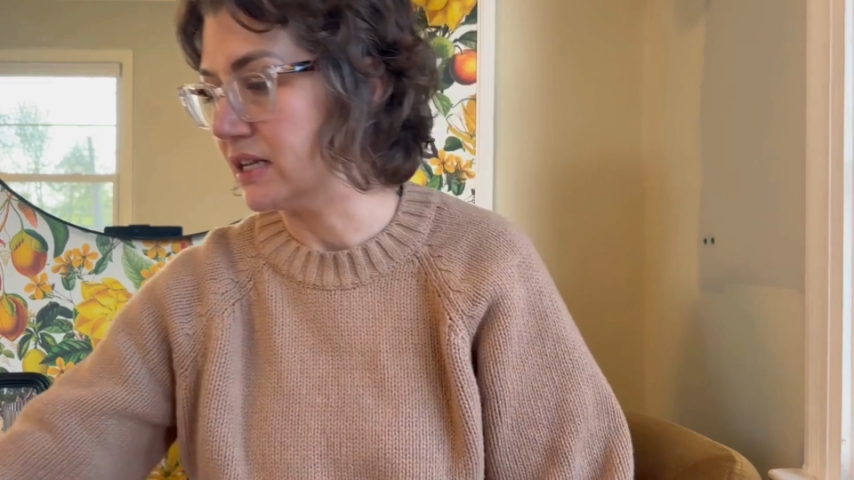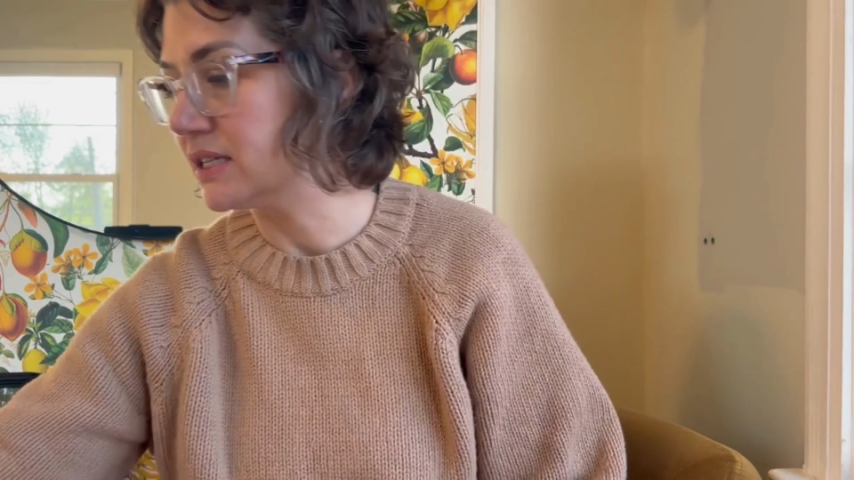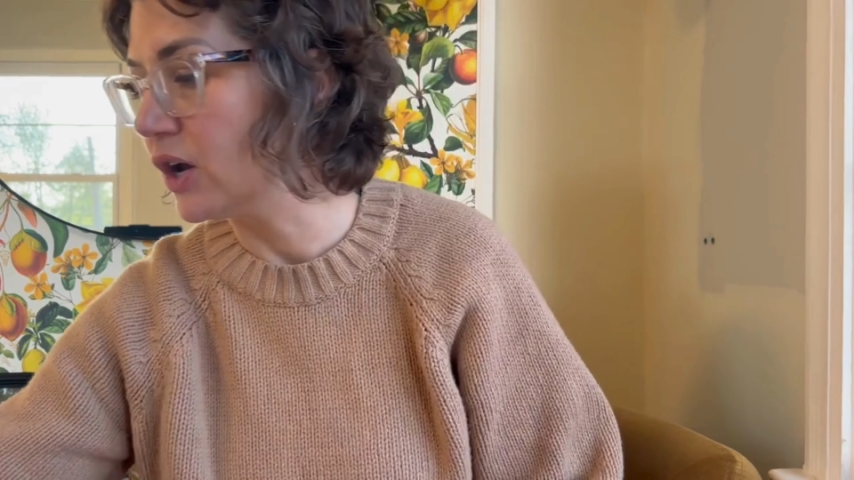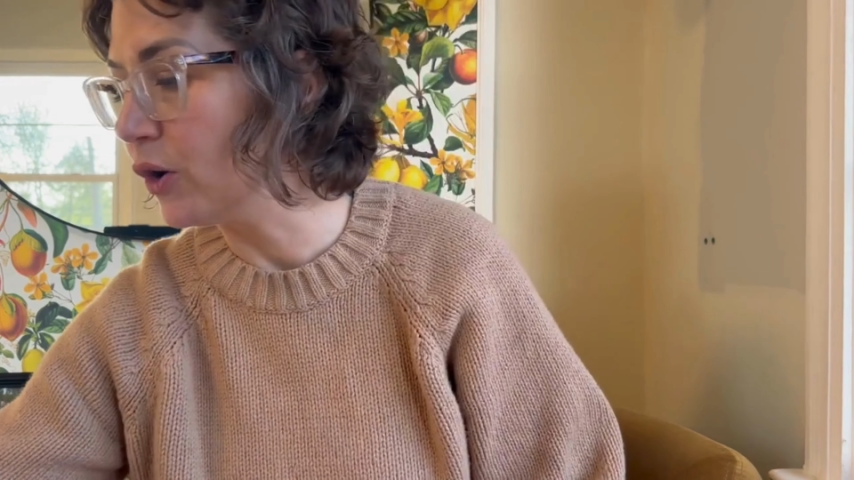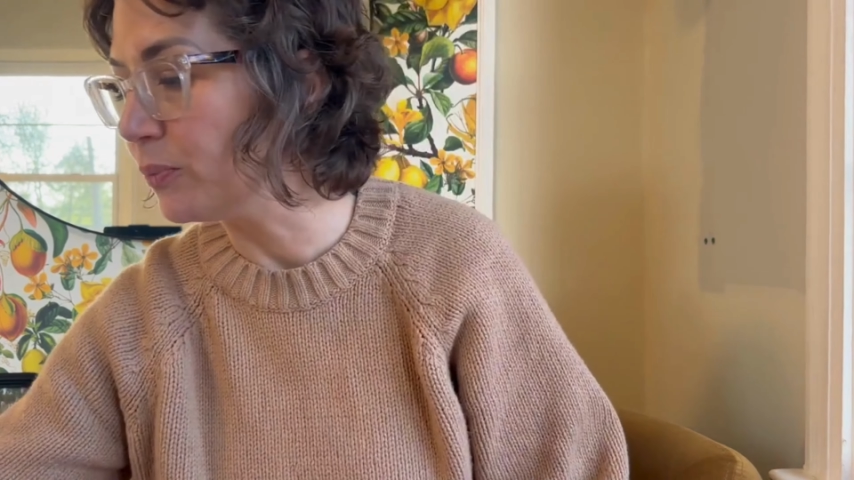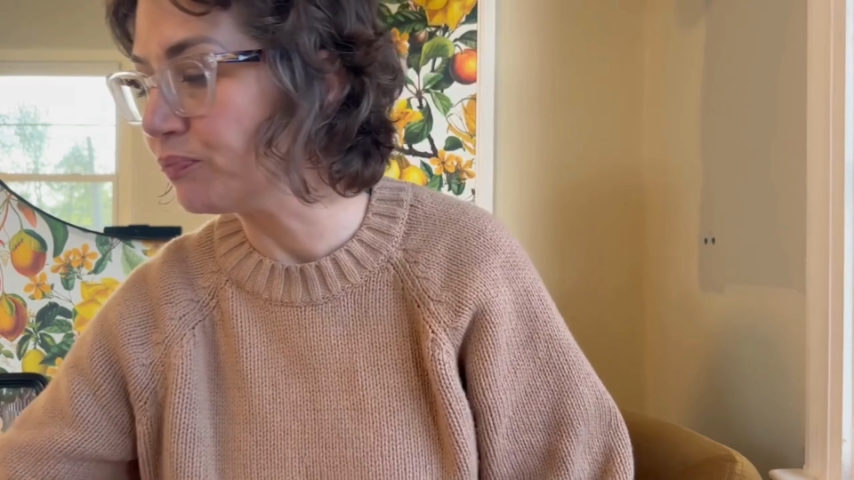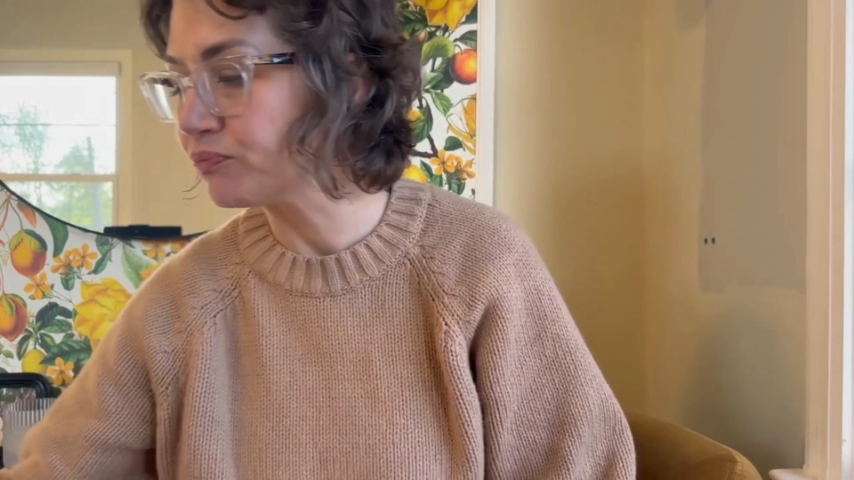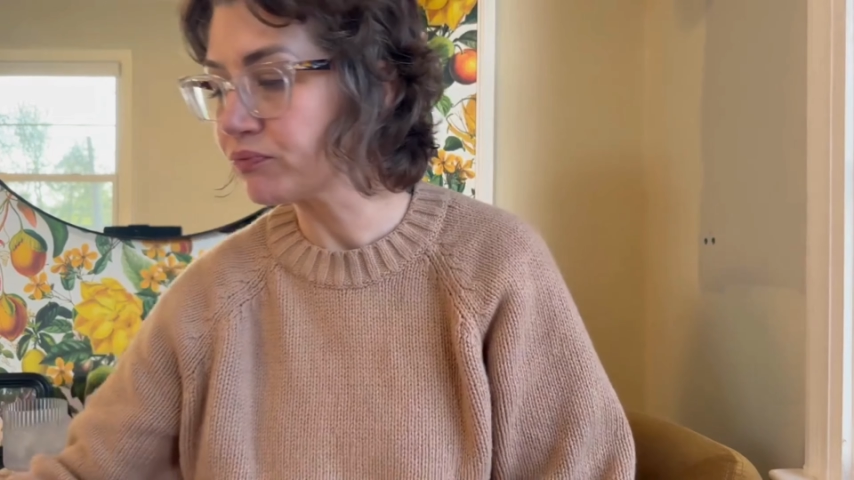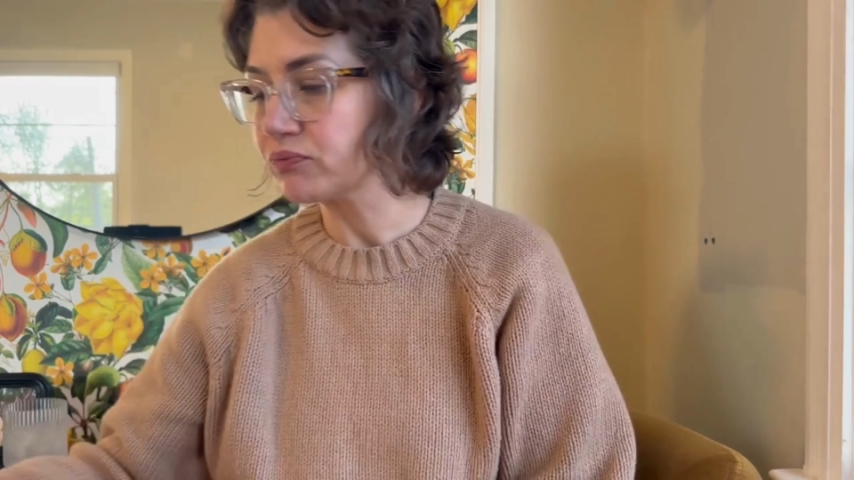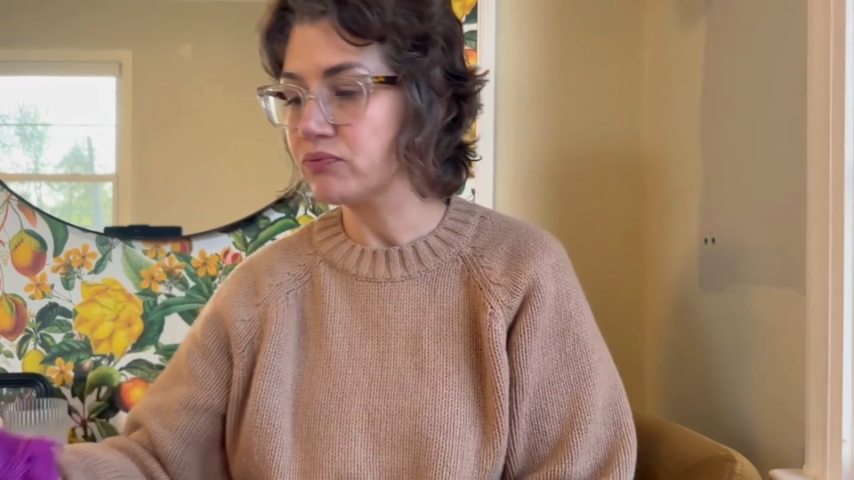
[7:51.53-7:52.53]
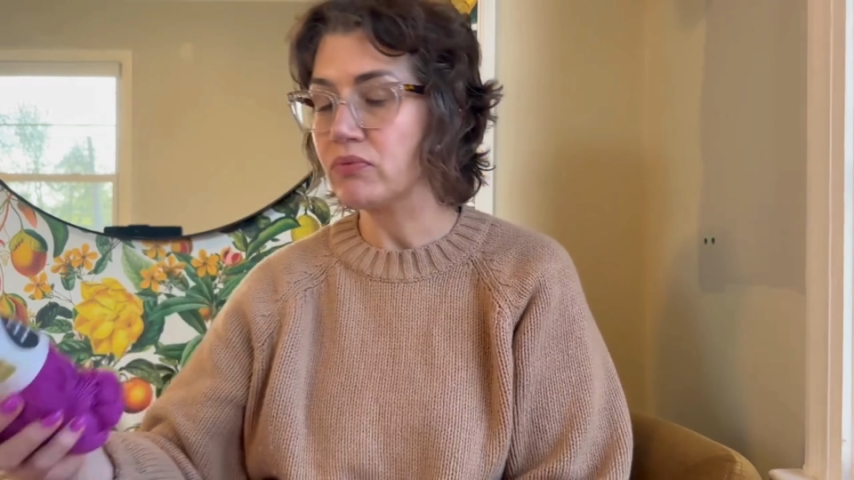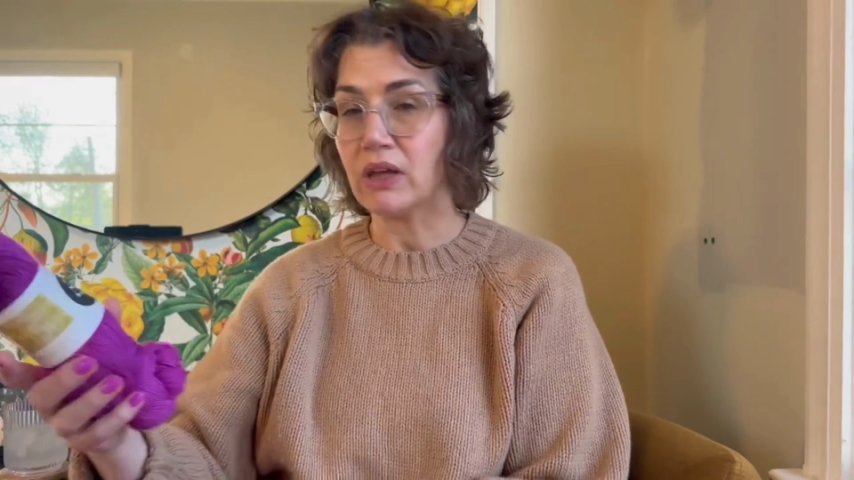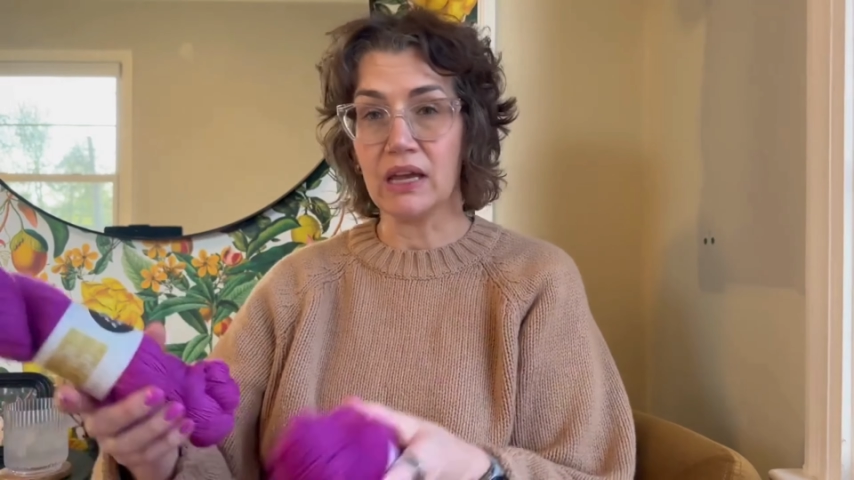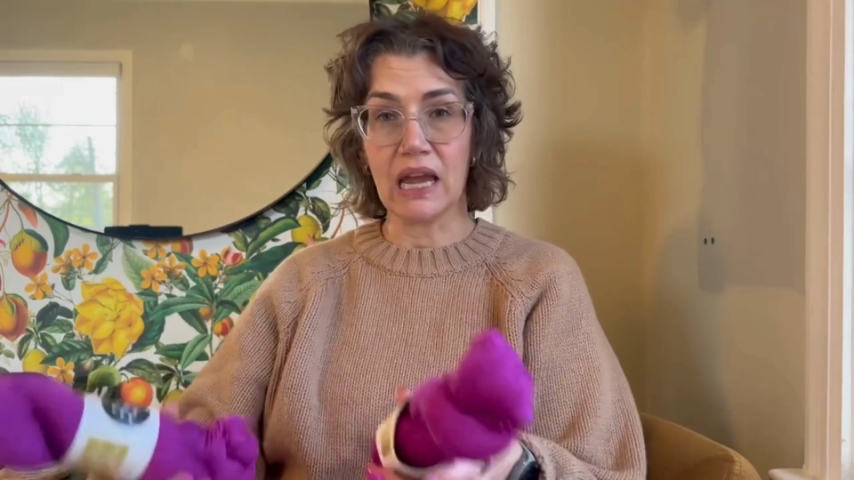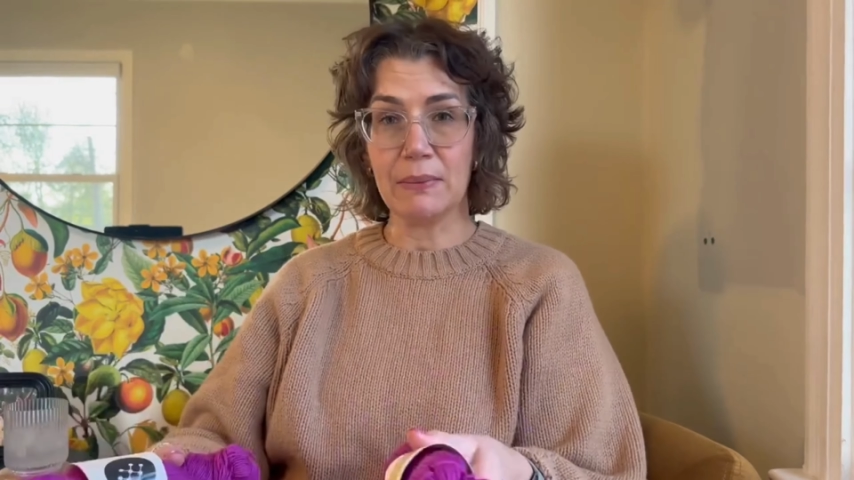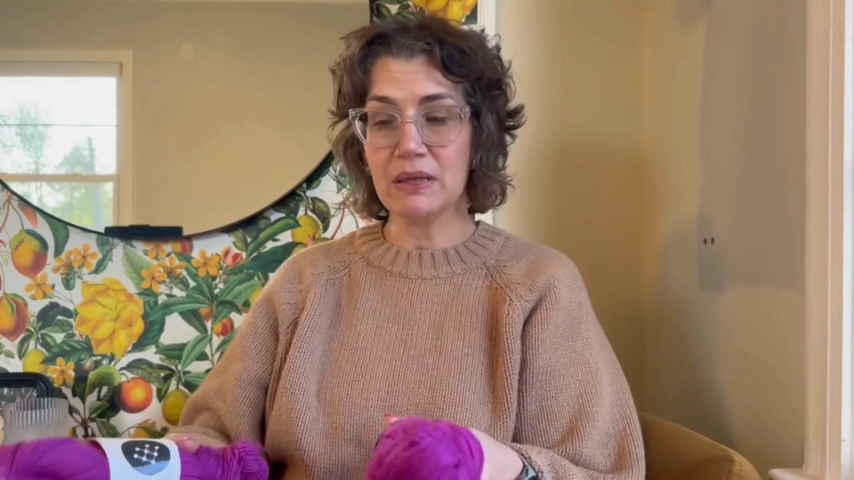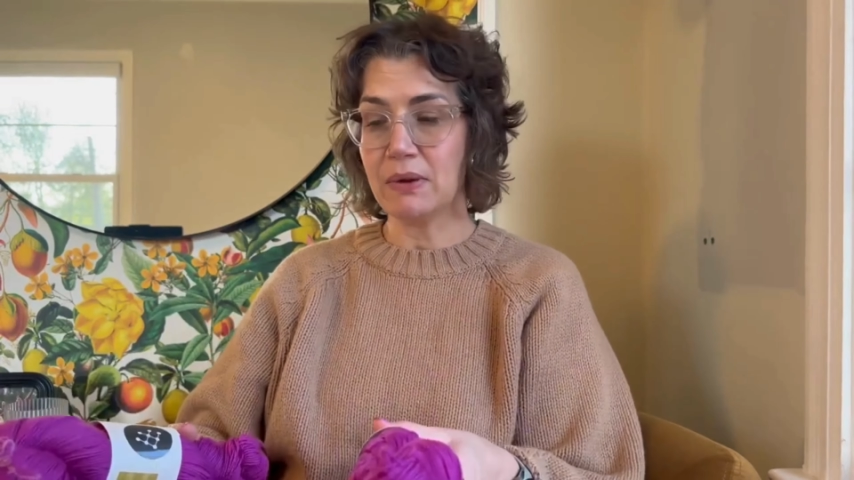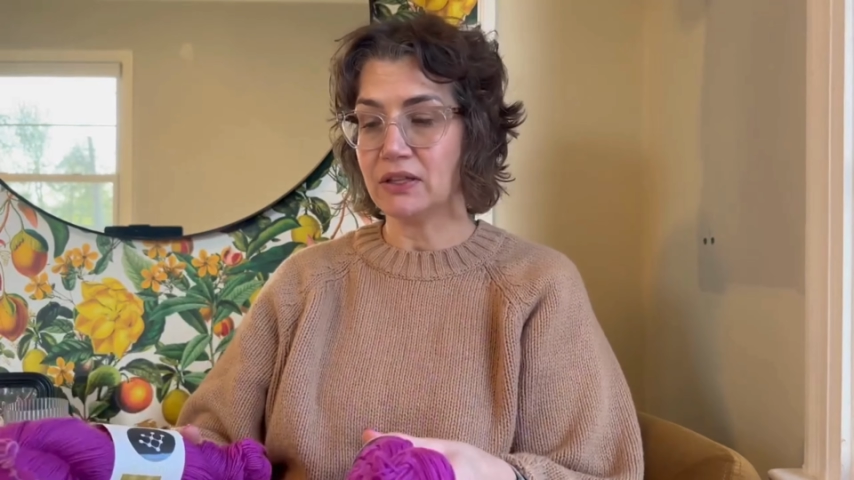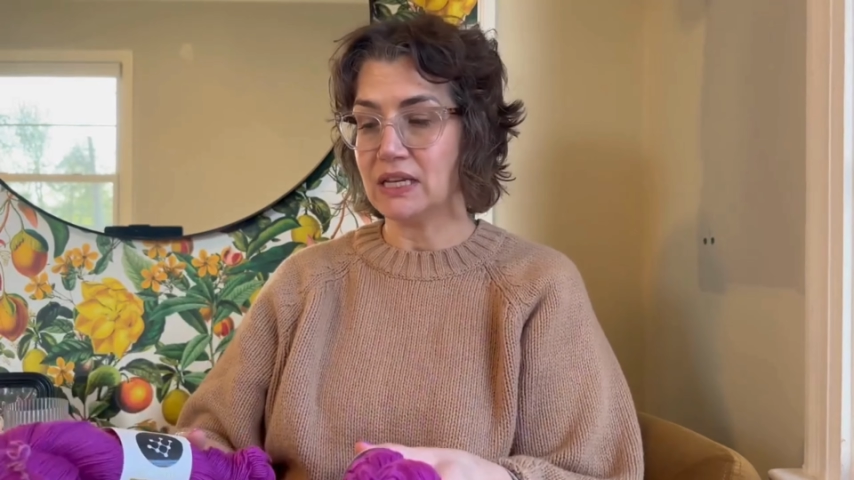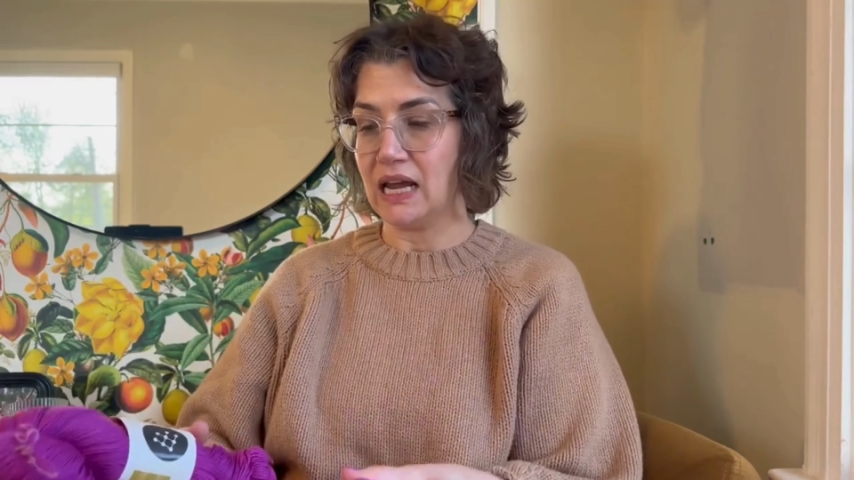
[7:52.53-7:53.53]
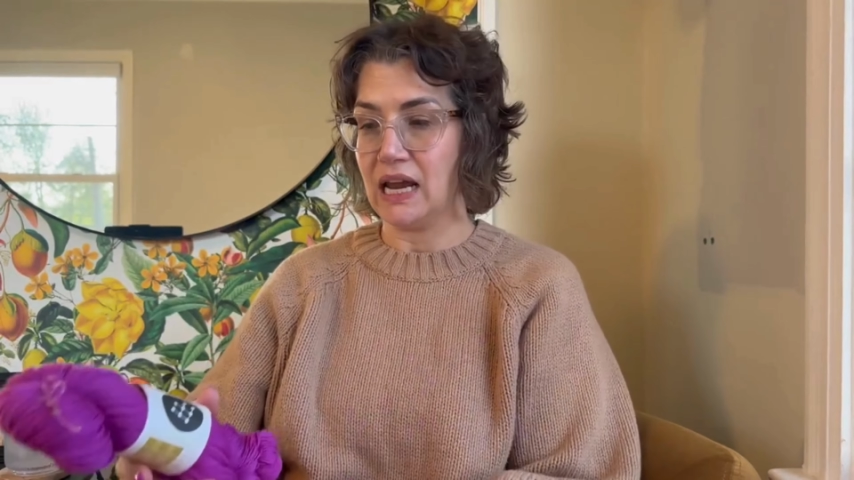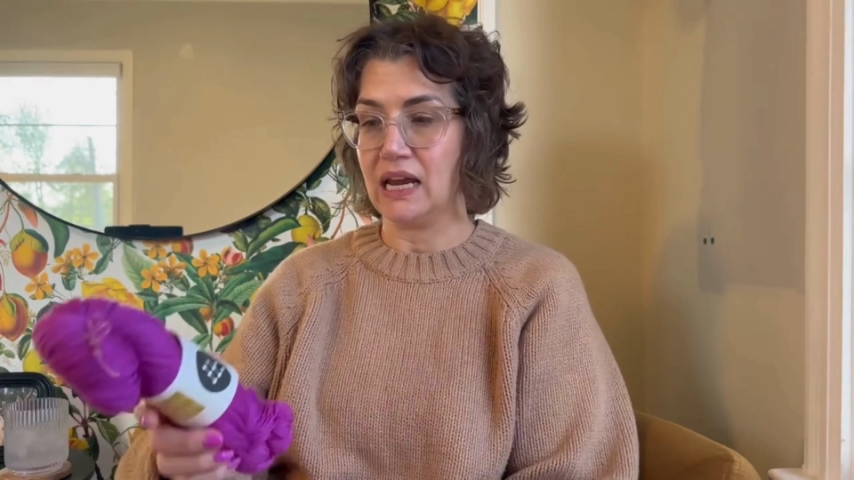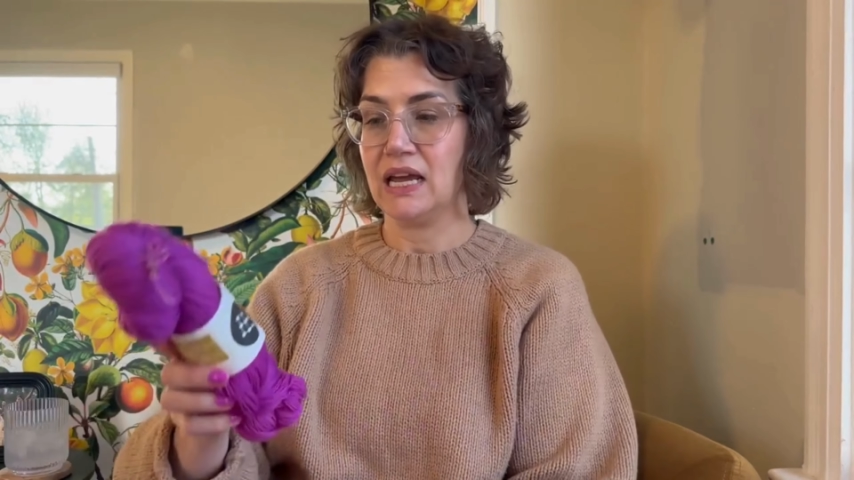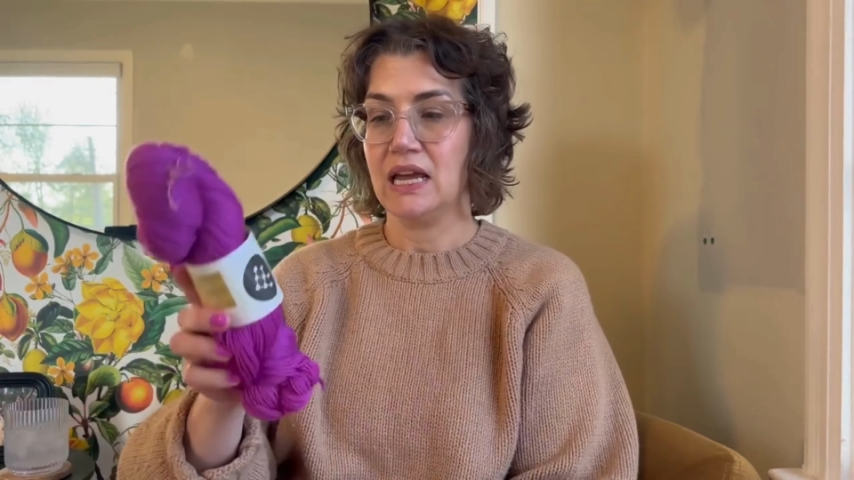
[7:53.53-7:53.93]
So it came in the mail today.